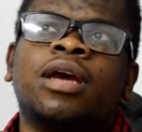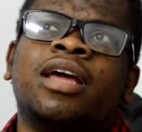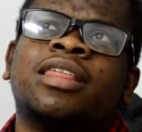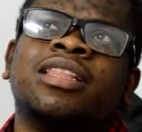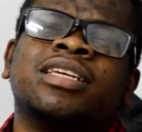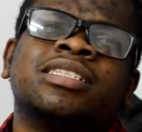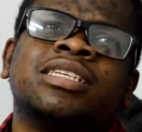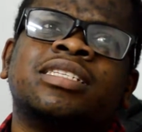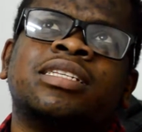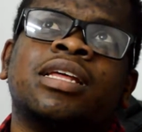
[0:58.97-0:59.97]
I think that's the
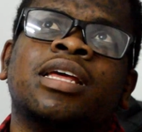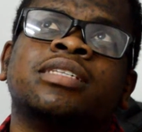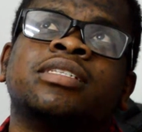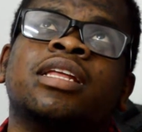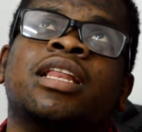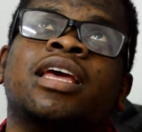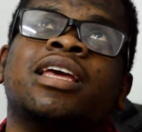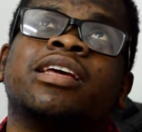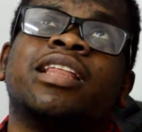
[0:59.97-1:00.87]
S10 like